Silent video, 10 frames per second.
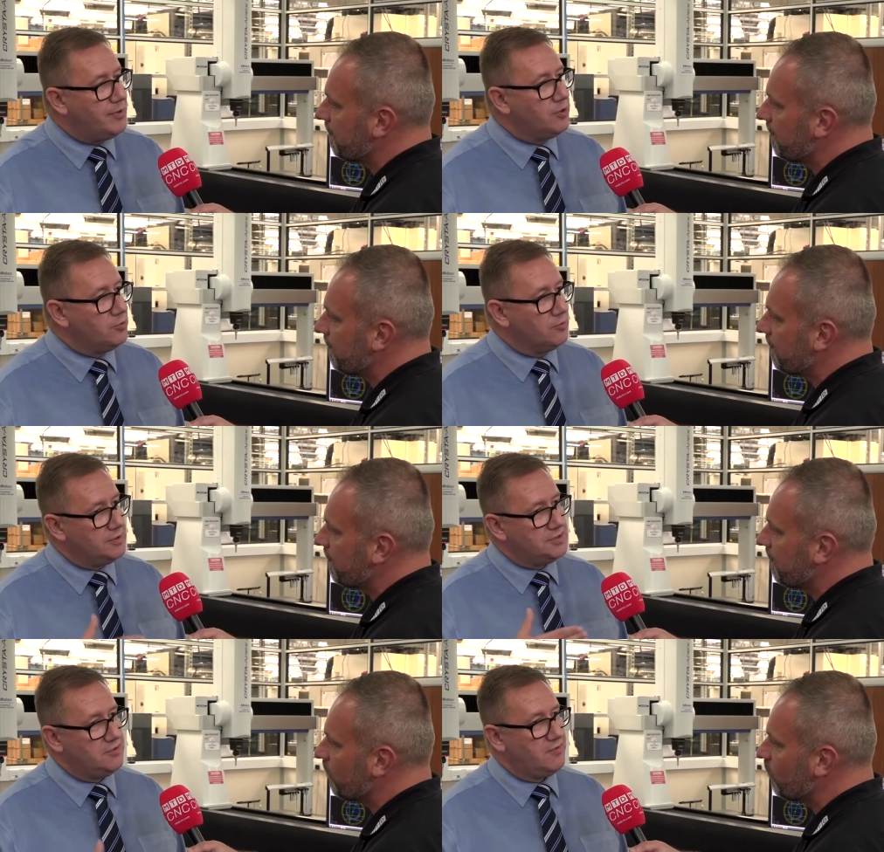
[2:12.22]
Speaker 1: build
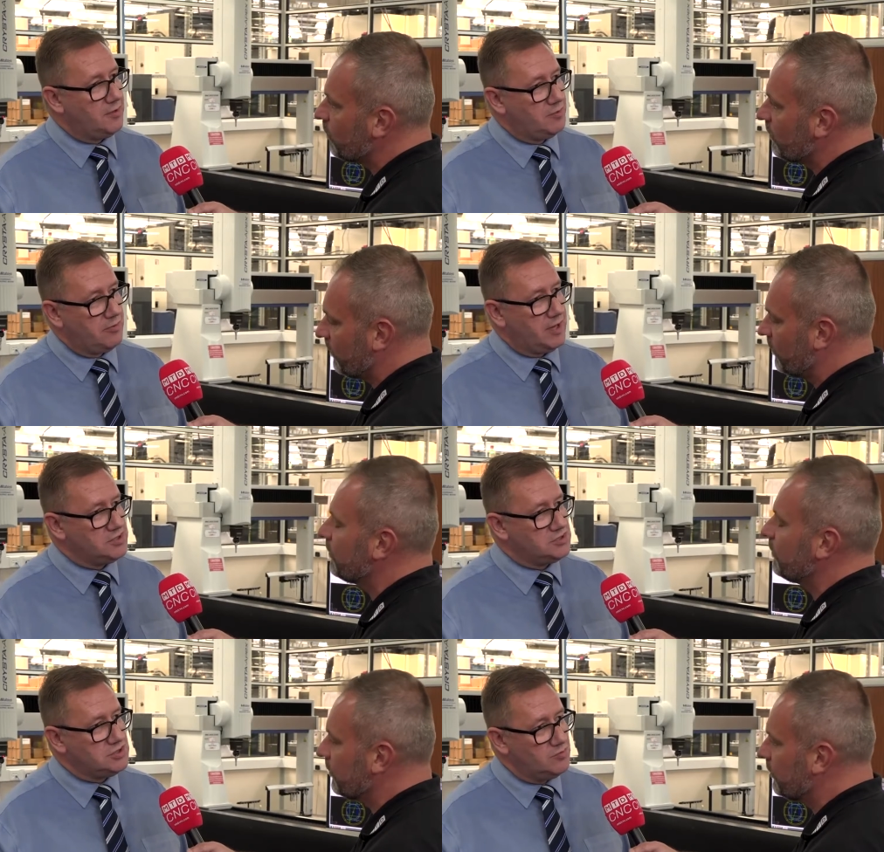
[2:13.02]
and develop a
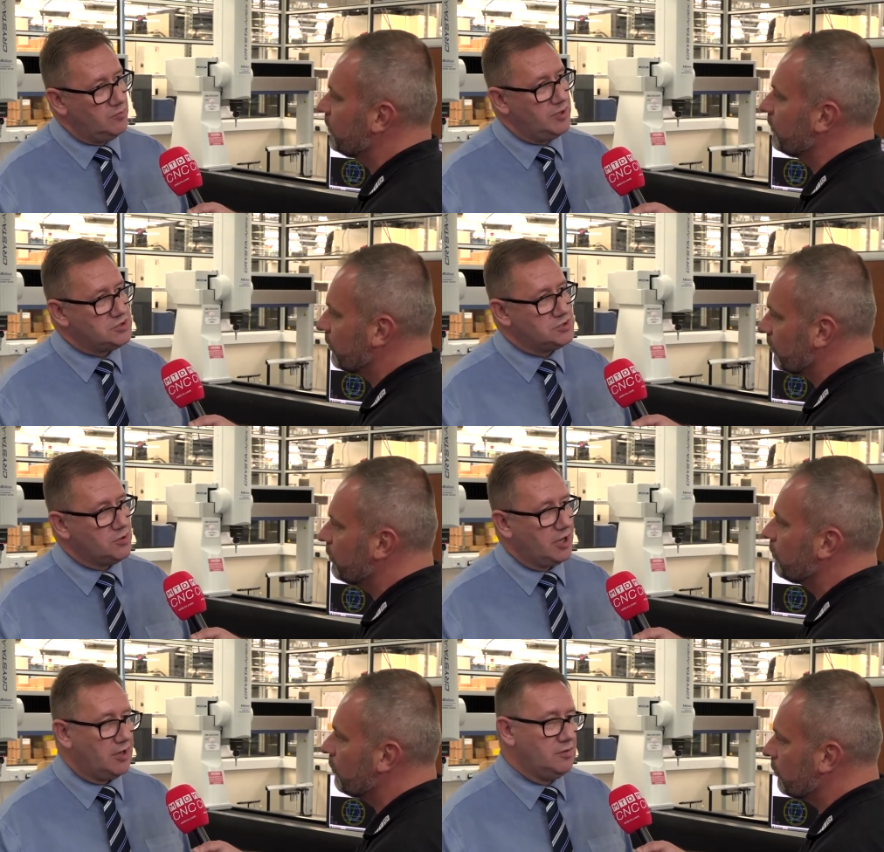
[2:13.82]
relationship with
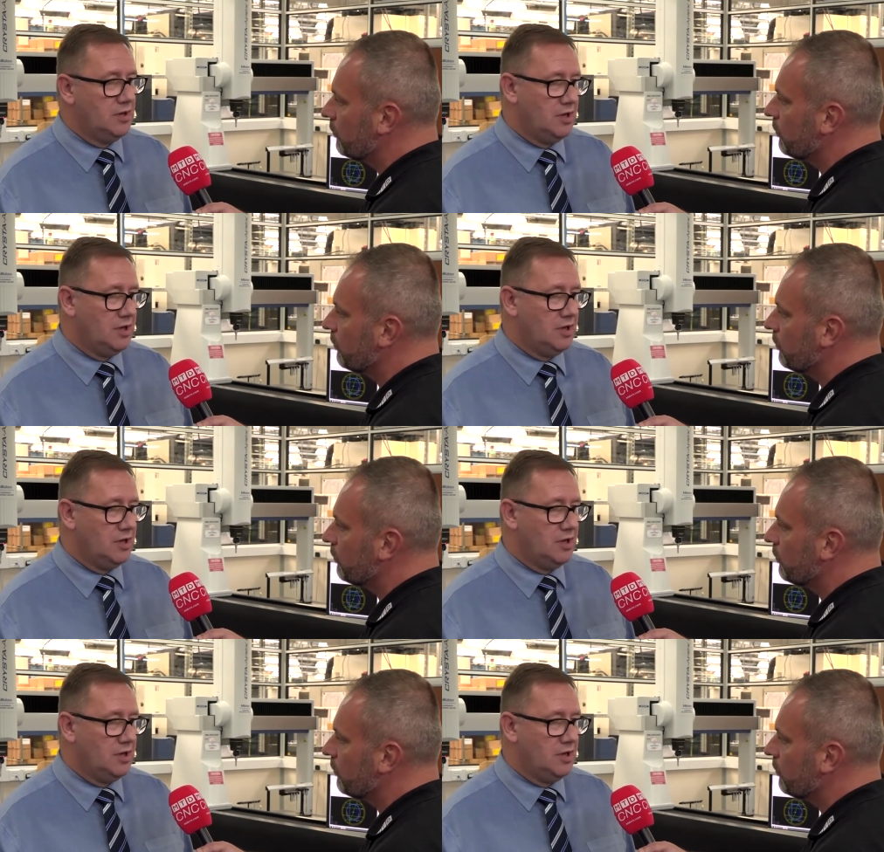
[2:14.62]
Mitutoyo.